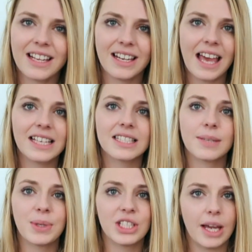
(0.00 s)
the next
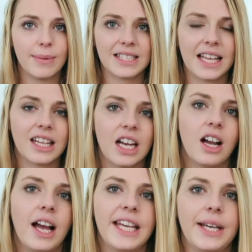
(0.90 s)
pajama set that i
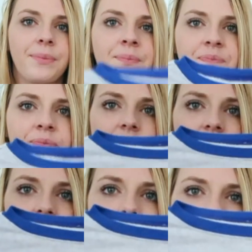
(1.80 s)
got him
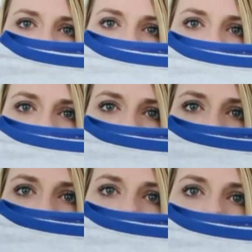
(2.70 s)
is
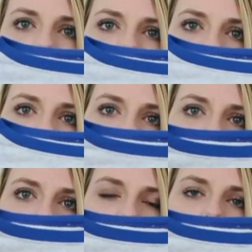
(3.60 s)
this wild
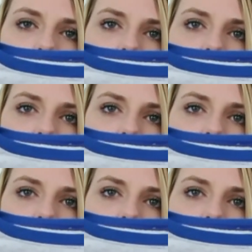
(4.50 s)
ones pajama